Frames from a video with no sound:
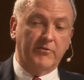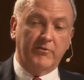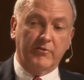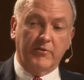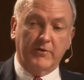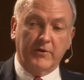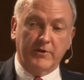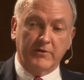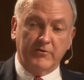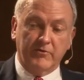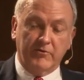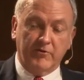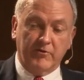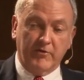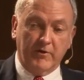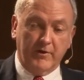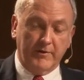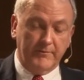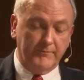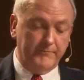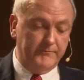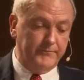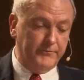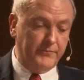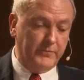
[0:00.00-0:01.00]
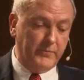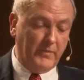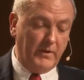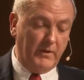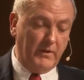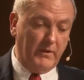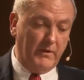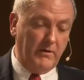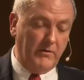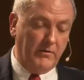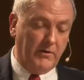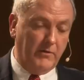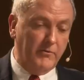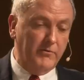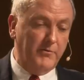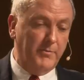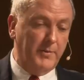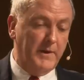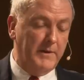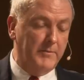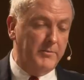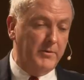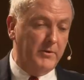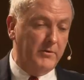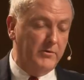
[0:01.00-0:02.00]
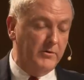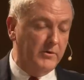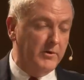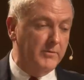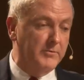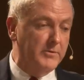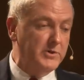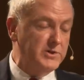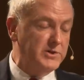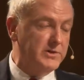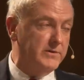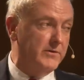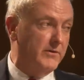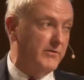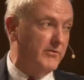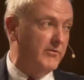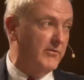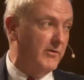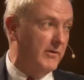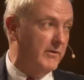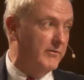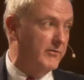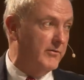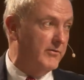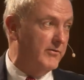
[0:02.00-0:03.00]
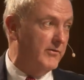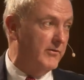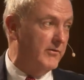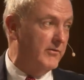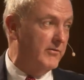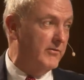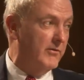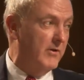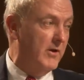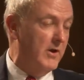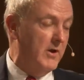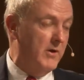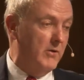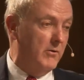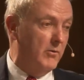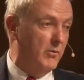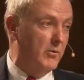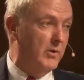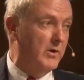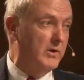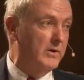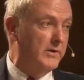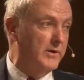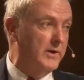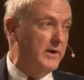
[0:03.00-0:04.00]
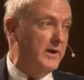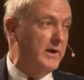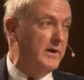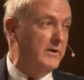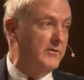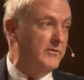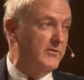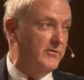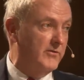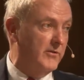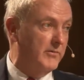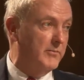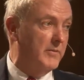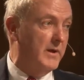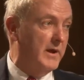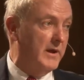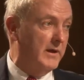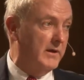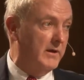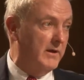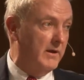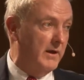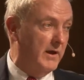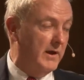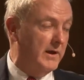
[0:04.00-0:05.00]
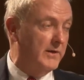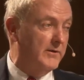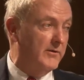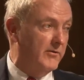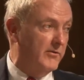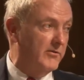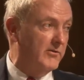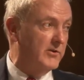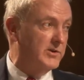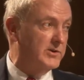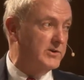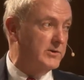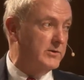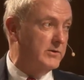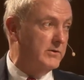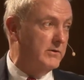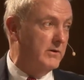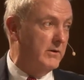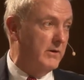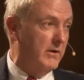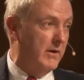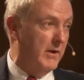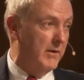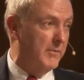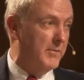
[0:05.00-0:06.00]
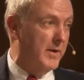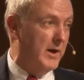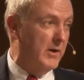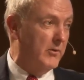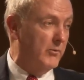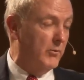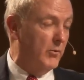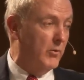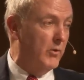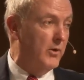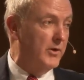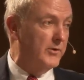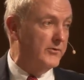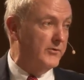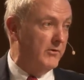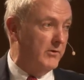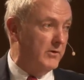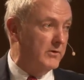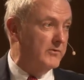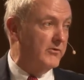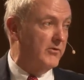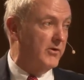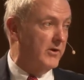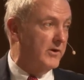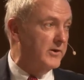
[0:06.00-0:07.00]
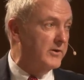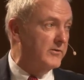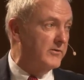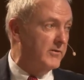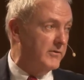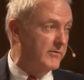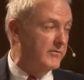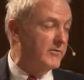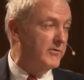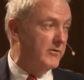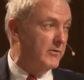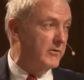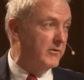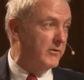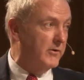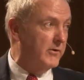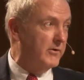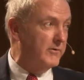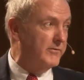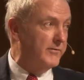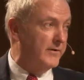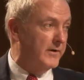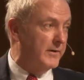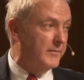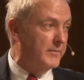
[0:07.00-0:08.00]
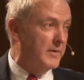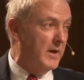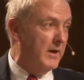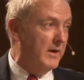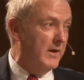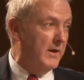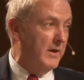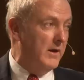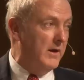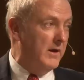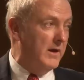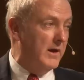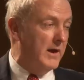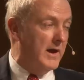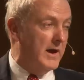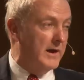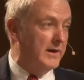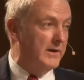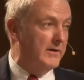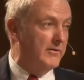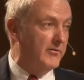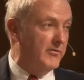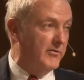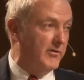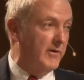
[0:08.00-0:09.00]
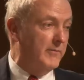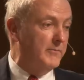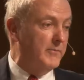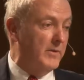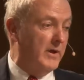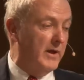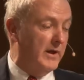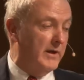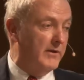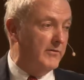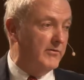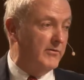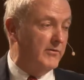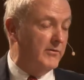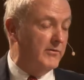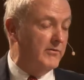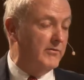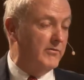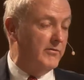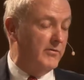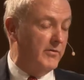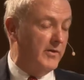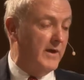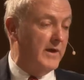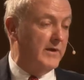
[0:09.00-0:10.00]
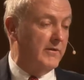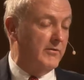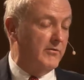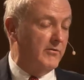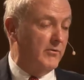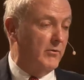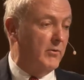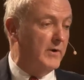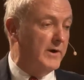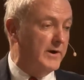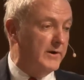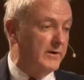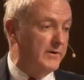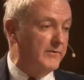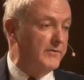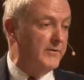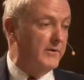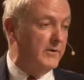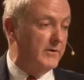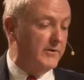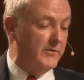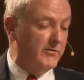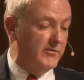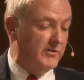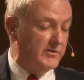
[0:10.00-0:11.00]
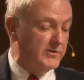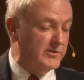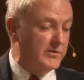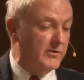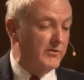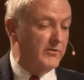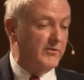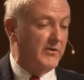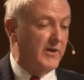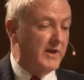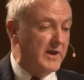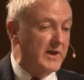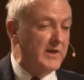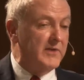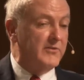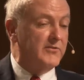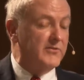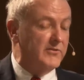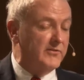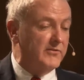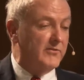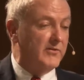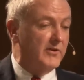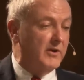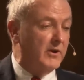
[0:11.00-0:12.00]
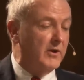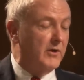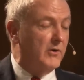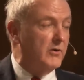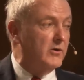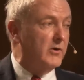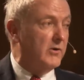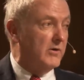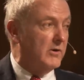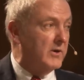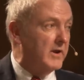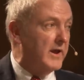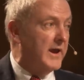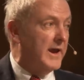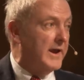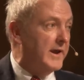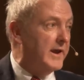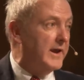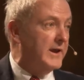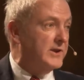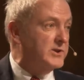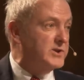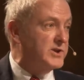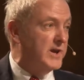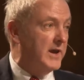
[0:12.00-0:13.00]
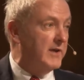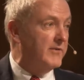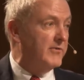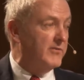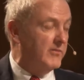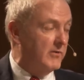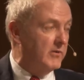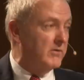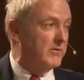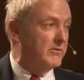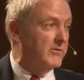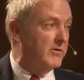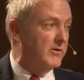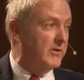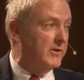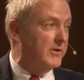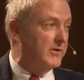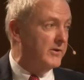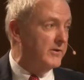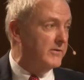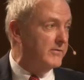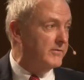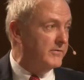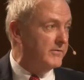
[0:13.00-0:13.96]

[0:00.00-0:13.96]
that those people who commission the services will need to make a decision about what alternatives are on offer. And in some cases, that's quite a difficult decision because there isn't a local NHS alternative.